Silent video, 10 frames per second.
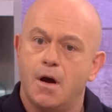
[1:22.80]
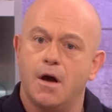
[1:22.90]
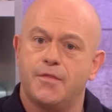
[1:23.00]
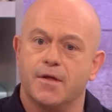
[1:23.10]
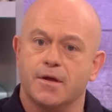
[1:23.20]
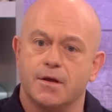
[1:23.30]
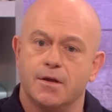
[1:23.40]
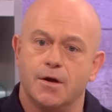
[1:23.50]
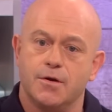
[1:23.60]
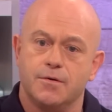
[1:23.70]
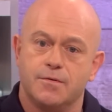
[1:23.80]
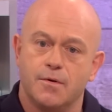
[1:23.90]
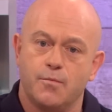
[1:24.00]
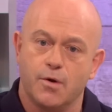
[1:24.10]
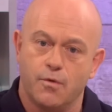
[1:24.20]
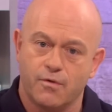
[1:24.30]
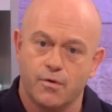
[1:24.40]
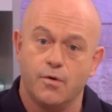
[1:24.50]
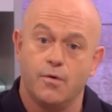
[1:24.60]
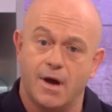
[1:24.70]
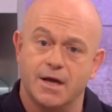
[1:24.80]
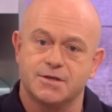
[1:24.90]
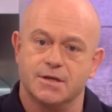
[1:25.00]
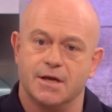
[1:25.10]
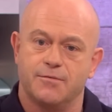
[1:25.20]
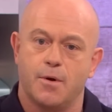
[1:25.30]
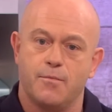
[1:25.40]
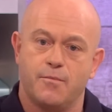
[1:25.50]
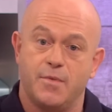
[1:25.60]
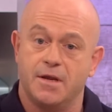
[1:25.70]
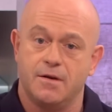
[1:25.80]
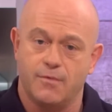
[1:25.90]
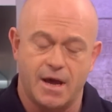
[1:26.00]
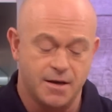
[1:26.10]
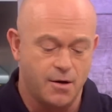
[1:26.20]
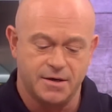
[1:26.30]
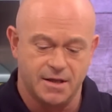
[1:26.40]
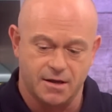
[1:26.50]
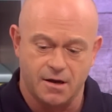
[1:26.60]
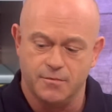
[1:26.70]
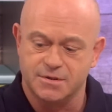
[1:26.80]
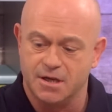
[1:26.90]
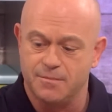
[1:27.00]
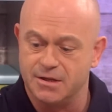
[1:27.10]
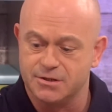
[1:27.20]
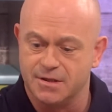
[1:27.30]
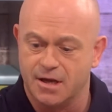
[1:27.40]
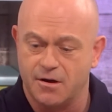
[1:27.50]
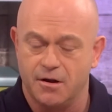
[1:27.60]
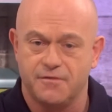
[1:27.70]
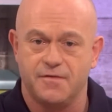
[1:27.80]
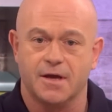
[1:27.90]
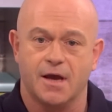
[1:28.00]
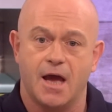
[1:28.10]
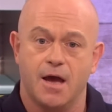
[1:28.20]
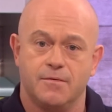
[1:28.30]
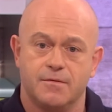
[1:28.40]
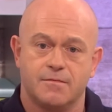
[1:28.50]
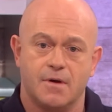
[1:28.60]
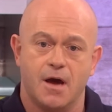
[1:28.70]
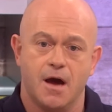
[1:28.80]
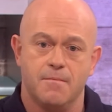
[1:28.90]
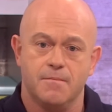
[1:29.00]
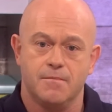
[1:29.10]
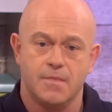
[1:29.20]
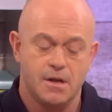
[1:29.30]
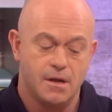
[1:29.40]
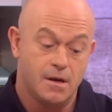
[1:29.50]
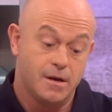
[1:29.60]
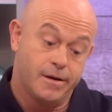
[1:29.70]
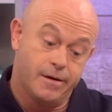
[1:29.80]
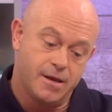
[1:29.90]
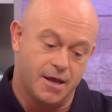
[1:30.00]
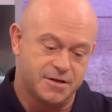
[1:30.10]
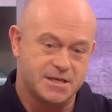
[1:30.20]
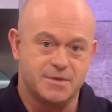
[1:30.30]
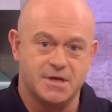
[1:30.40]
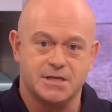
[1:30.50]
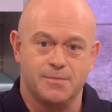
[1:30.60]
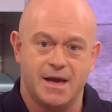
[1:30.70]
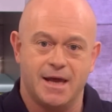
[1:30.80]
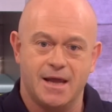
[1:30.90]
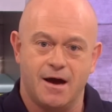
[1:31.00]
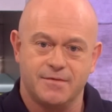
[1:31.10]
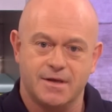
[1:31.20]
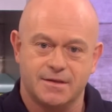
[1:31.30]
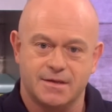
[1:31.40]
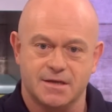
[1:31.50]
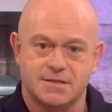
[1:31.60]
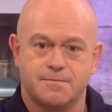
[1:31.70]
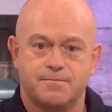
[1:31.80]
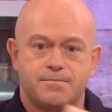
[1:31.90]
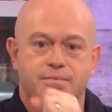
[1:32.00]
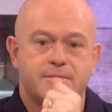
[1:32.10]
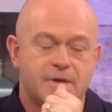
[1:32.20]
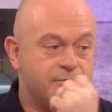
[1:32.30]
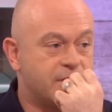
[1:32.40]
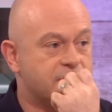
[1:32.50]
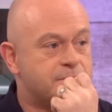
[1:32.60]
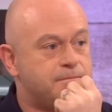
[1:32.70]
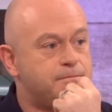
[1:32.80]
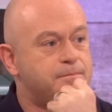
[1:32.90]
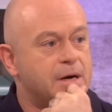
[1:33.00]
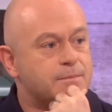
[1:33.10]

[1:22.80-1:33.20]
I think you know you, we were all actually when we didn't we had no idea that guy was going to mention that kind of figure and um, yeah you can see me touching my hand now it does give me goosebumps. Because this guy